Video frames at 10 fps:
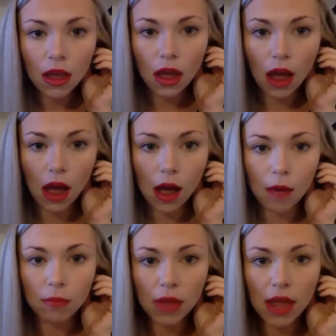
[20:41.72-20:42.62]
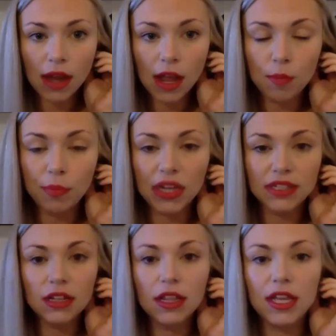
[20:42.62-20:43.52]
And it
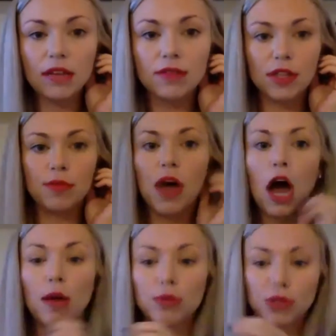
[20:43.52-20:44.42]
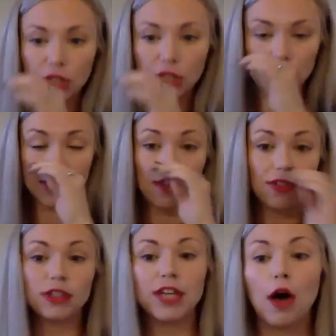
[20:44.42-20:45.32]
basically gives them the option to either
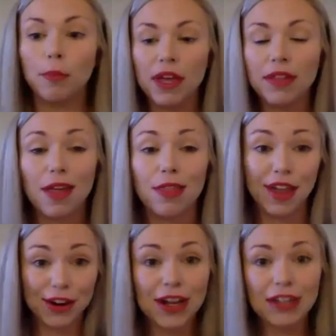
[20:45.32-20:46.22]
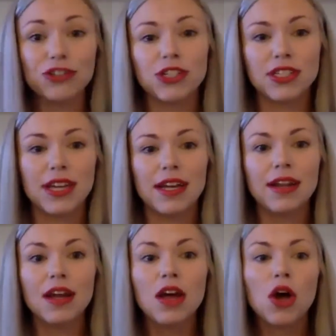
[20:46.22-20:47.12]
tell me that they're interested
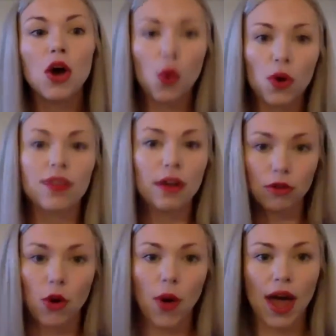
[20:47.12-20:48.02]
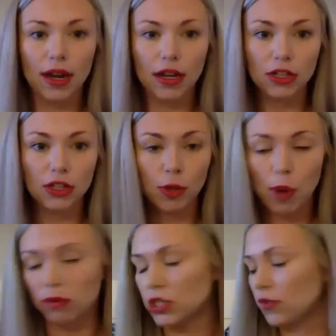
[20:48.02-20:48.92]
or they'll go ahead and do the
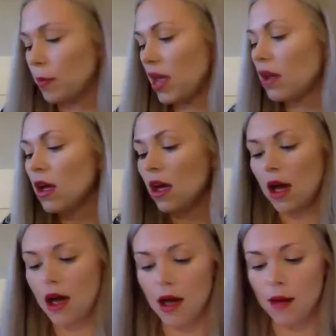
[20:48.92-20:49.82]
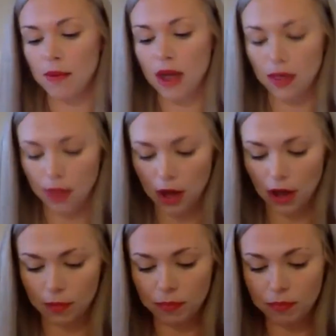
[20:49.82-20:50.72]
post for me. And
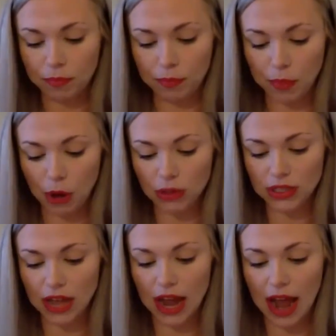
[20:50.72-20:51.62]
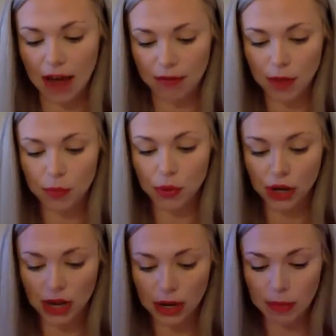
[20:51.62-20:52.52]
the post that I have them
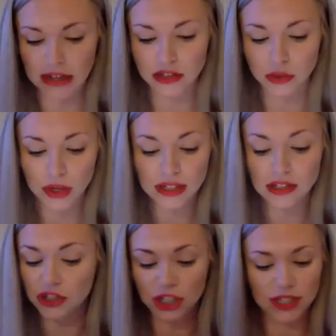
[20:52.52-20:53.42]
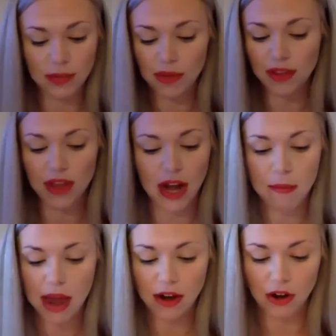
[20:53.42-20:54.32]
put in my stories is just something that I
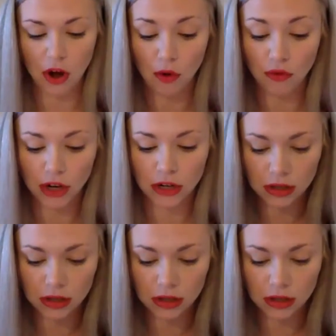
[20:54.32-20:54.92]
made on Over.